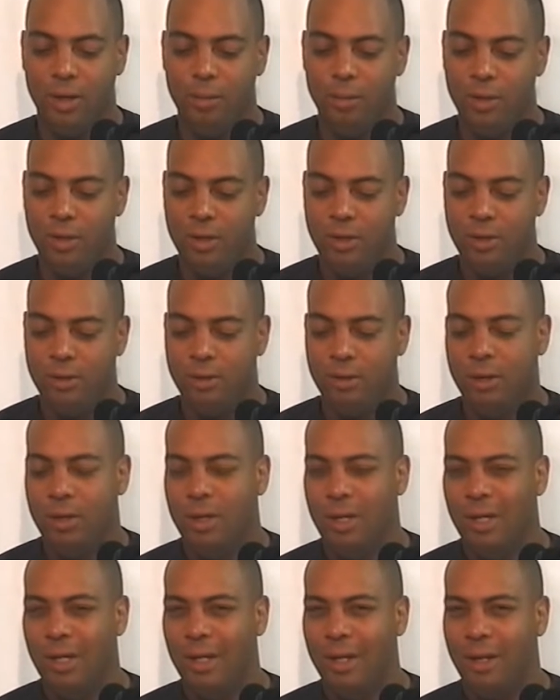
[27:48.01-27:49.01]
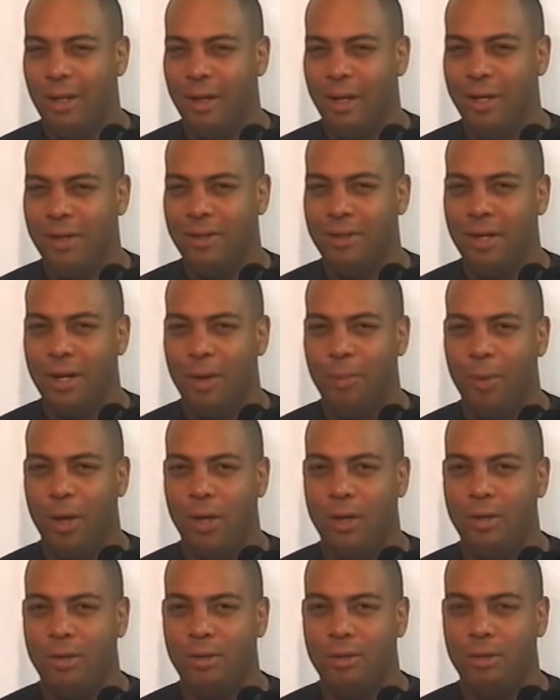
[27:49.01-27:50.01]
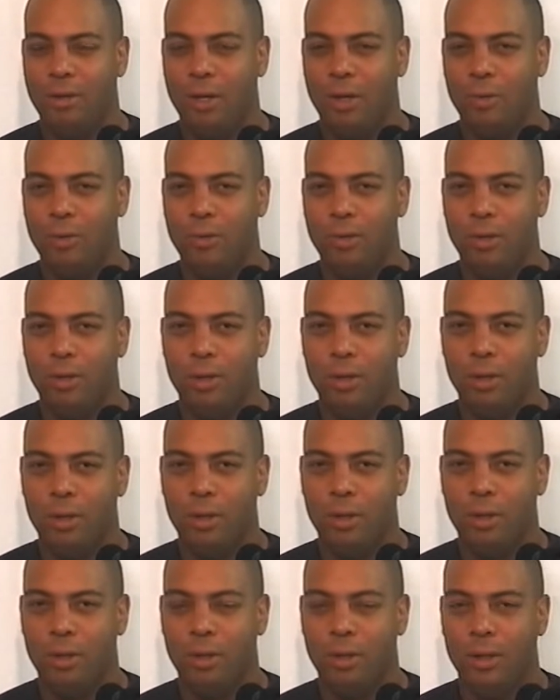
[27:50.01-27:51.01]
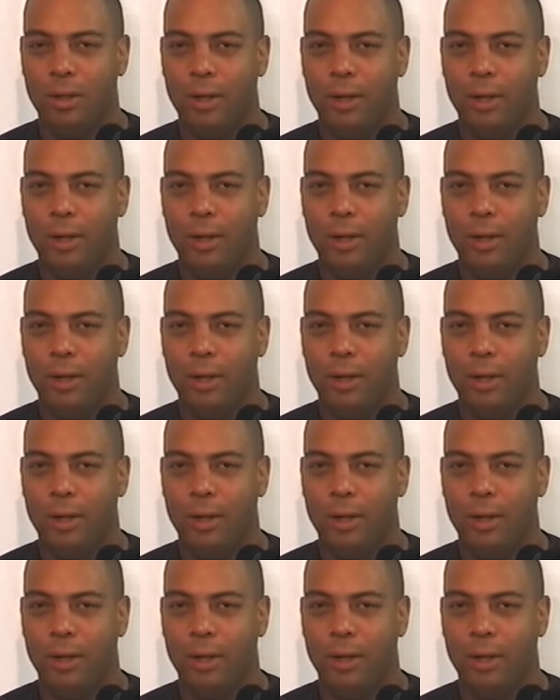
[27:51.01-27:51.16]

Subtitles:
because last time I was on here,